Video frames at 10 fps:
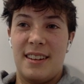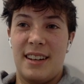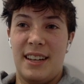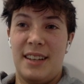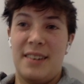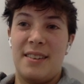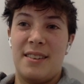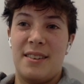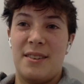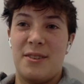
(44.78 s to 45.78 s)
and
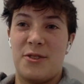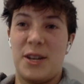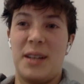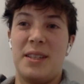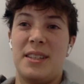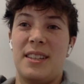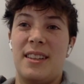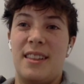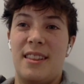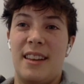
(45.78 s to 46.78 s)
trying to
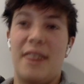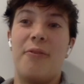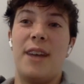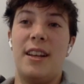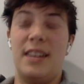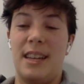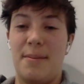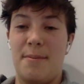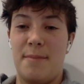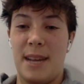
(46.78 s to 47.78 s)
like validate
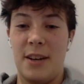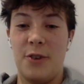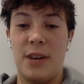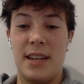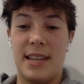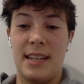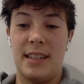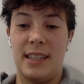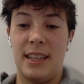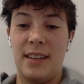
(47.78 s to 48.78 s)
my own
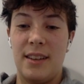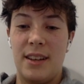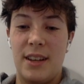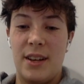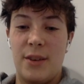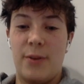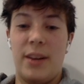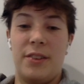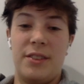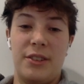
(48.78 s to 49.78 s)
identity
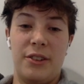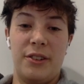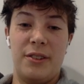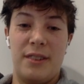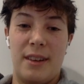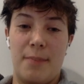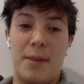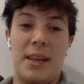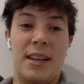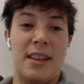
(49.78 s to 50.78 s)
while still
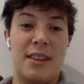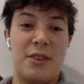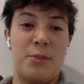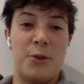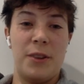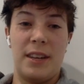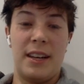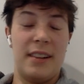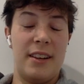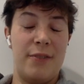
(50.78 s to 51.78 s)
competing in this sport that
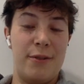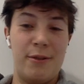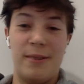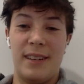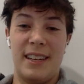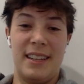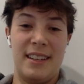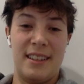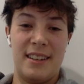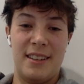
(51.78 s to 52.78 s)
I love and
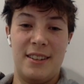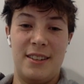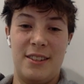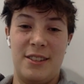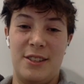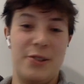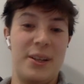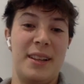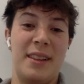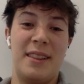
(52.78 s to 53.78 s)

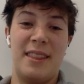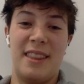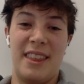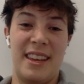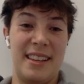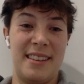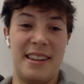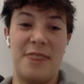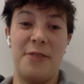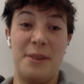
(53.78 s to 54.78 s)
doing the things that
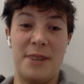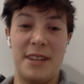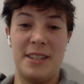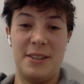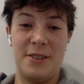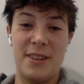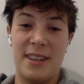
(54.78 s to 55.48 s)
I really want to do.